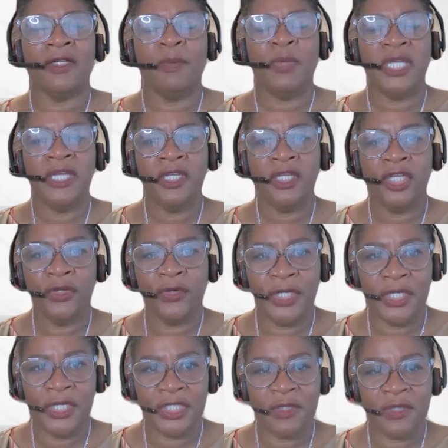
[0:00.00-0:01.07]
being
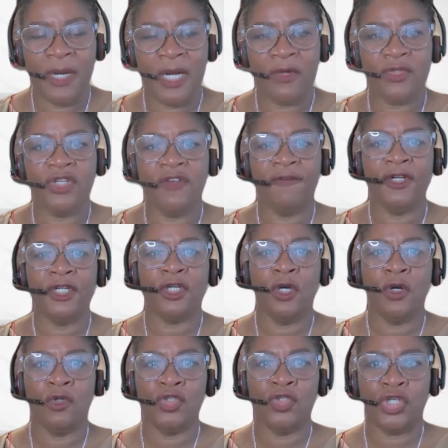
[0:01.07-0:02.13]
curious about different
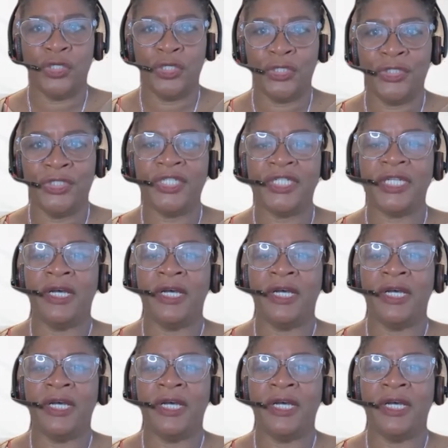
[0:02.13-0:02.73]
cultures,